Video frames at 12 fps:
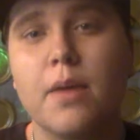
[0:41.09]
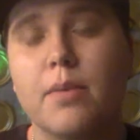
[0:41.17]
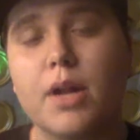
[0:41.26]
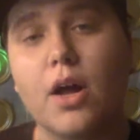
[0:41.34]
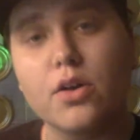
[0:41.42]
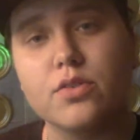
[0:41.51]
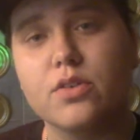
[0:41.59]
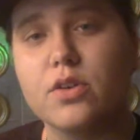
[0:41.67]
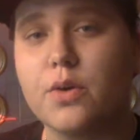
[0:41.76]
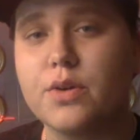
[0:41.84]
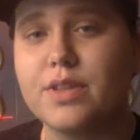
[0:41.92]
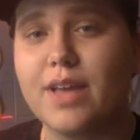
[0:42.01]
but I'll also
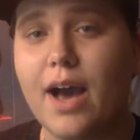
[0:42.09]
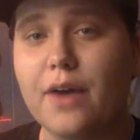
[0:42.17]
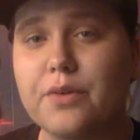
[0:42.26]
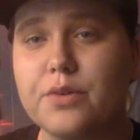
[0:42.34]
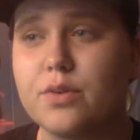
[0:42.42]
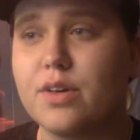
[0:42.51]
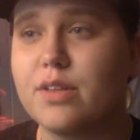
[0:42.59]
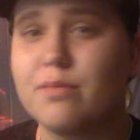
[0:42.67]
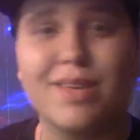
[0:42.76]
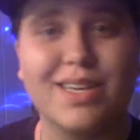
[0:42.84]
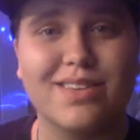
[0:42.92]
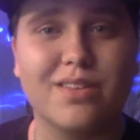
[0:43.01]
go into how you
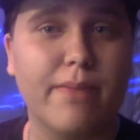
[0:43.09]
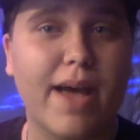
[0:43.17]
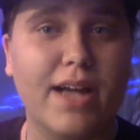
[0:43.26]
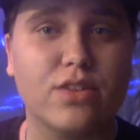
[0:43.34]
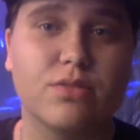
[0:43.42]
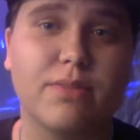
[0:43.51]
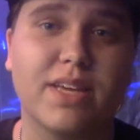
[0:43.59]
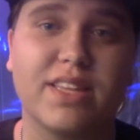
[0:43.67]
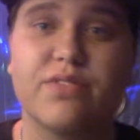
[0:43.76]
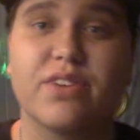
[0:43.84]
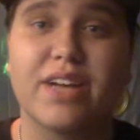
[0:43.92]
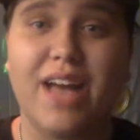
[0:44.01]
can mix and match and make
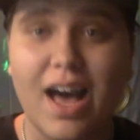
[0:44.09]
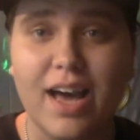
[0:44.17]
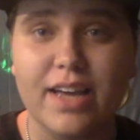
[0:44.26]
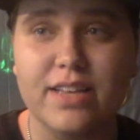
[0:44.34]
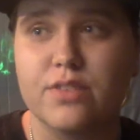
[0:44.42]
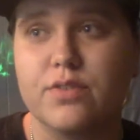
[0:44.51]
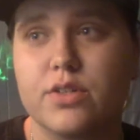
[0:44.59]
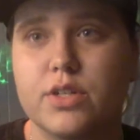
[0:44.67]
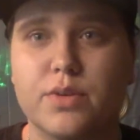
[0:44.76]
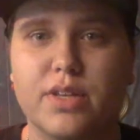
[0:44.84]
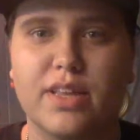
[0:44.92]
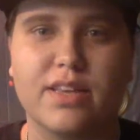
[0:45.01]
different kinds if you're
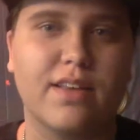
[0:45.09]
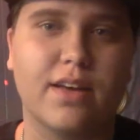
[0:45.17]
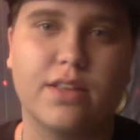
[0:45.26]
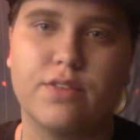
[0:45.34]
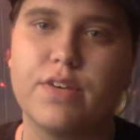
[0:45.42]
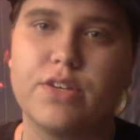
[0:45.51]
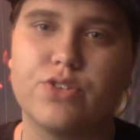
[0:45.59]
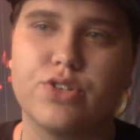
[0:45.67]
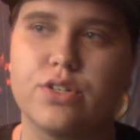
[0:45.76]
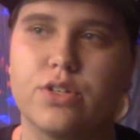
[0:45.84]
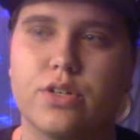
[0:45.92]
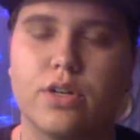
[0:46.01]
doing like science
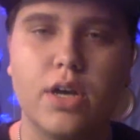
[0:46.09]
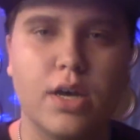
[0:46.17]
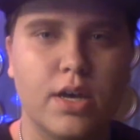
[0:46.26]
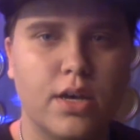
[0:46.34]
fiction or